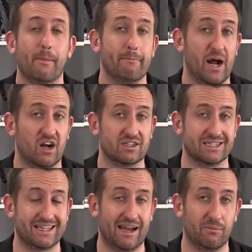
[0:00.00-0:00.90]
marked
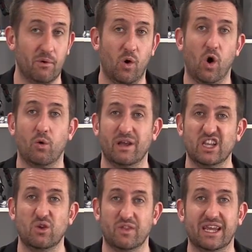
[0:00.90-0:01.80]
it down more, or whether
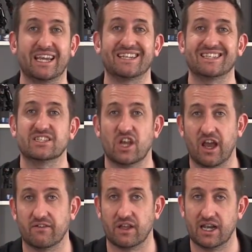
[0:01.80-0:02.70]
you think it
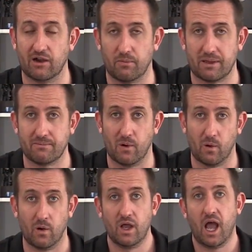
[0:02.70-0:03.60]
deserved a little bit
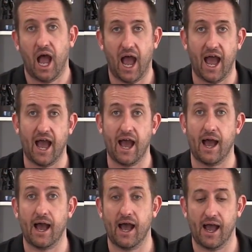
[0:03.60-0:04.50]
more uh,
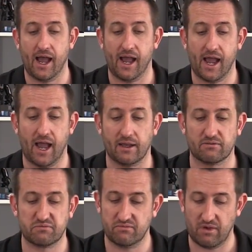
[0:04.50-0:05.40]
uh,
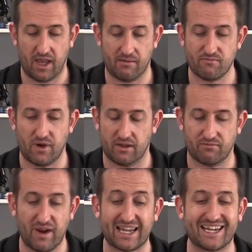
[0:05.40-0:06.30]
um, uh,
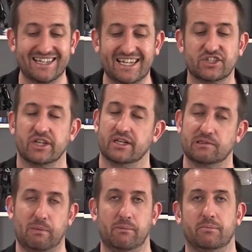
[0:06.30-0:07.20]
recognition, is
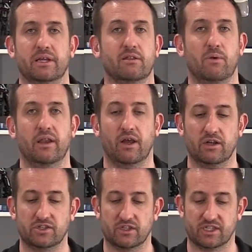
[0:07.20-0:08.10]
probably the one that I
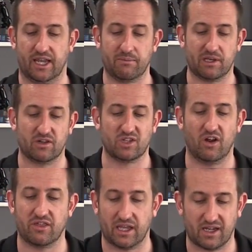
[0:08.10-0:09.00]
should say, because
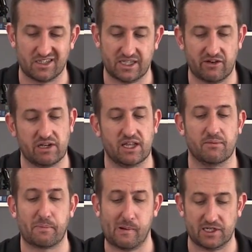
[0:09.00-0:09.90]
I think, considering the
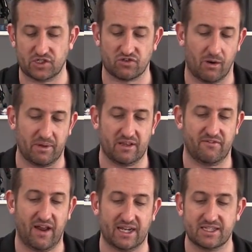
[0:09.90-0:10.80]
price drop and the
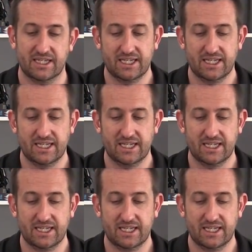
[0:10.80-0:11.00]
fact